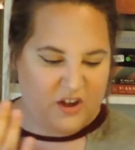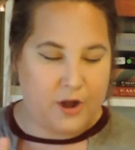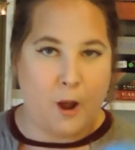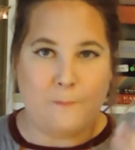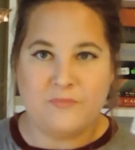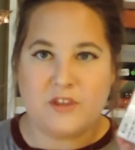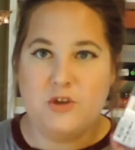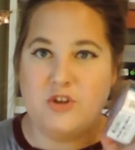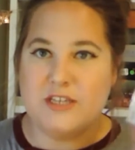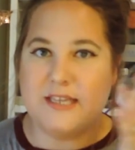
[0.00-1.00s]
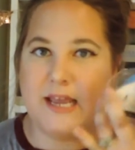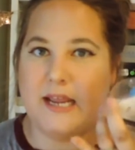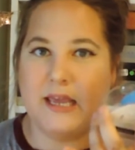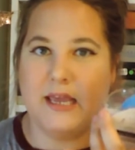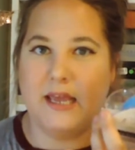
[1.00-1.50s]
I don't know. You just
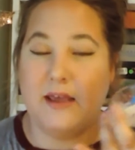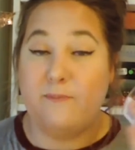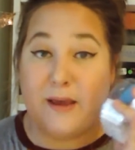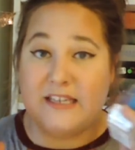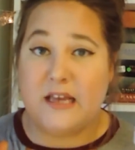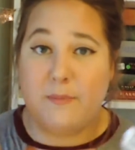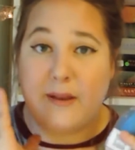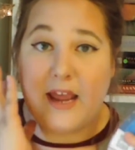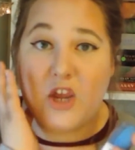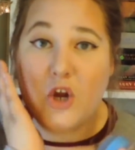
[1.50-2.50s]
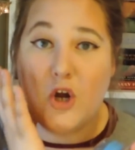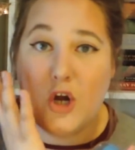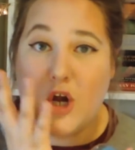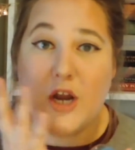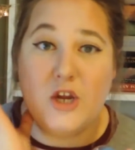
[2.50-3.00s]
like, it picks up like
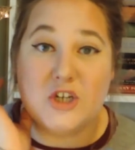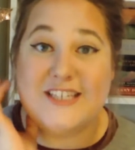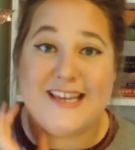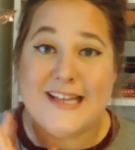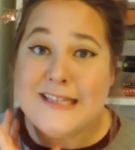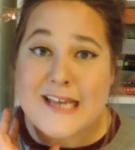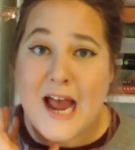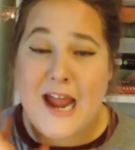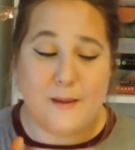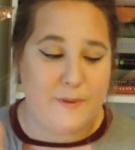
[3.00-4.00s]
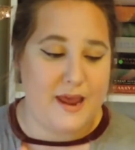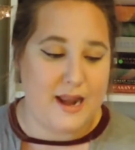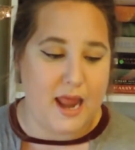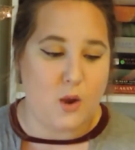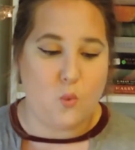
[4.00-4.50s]
your skin type
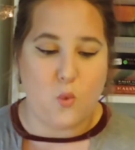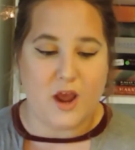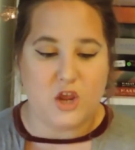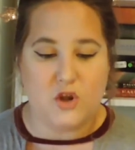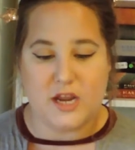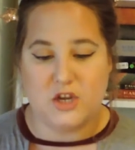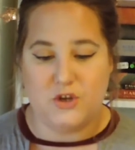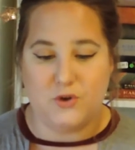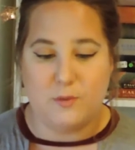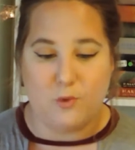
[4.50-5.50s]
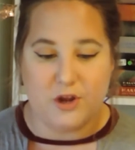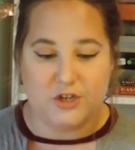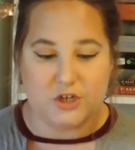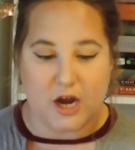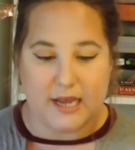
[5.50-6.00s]
and like what you need to do to
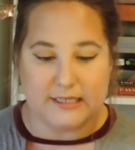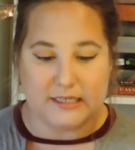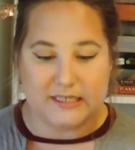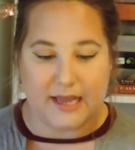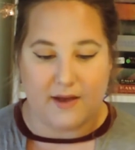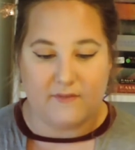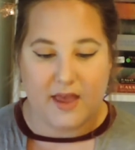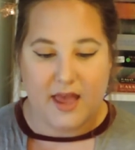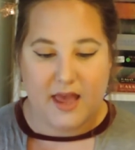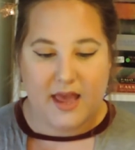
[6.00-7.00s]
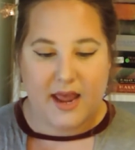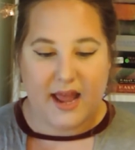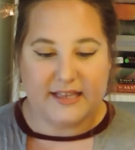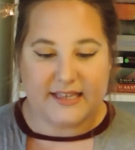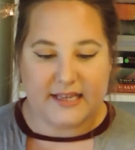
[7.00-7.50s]
moisturize and stuff.
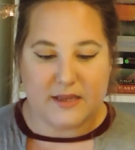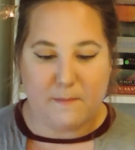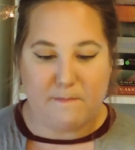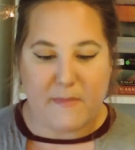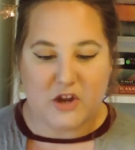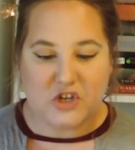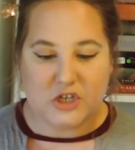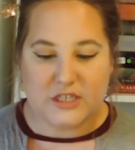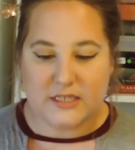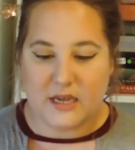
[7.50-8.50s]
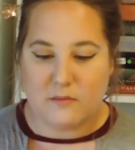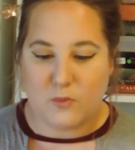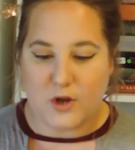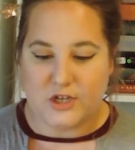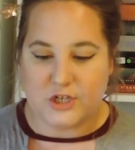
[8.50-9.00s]
It says it measures skin
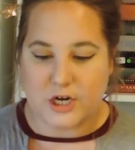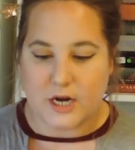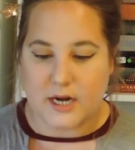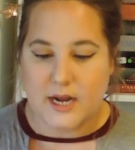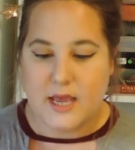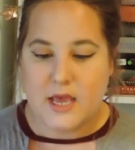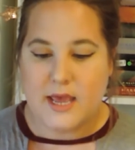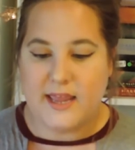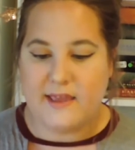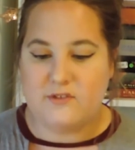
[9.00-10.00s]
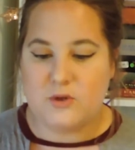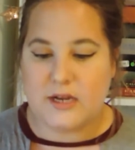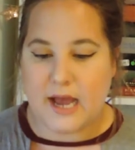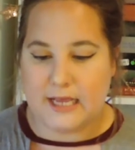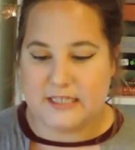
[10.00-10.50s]
moisture. It gives you
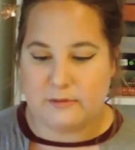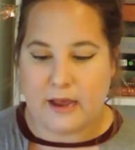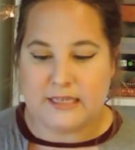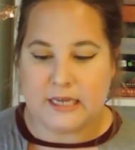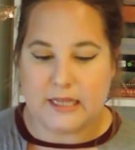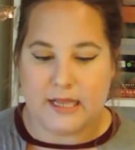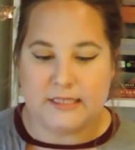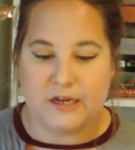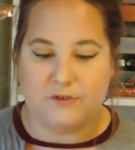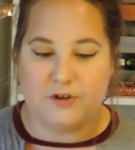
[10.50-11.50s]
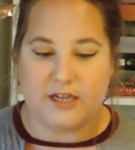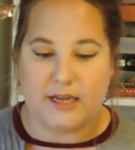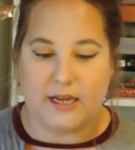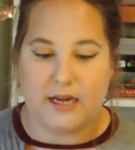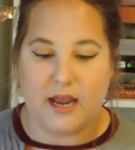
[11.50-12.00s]
a customizing cleansing
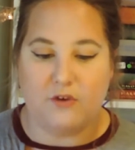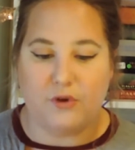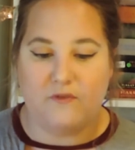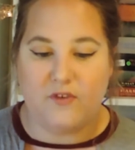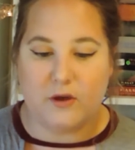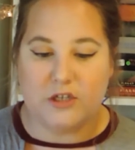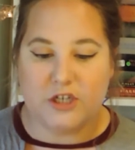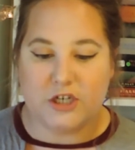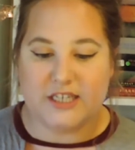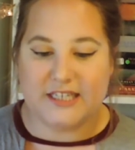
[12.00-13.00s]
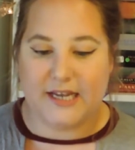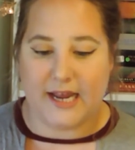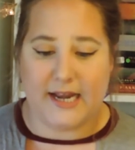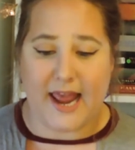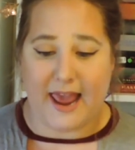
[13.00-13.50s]
routine. It reveals your
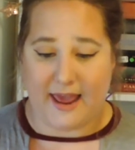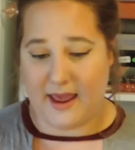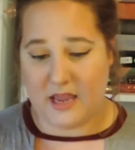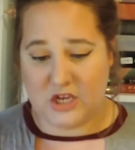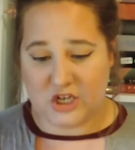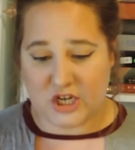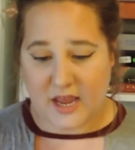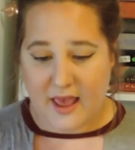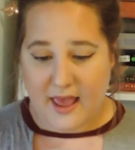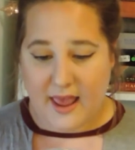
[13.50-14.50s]
skin age.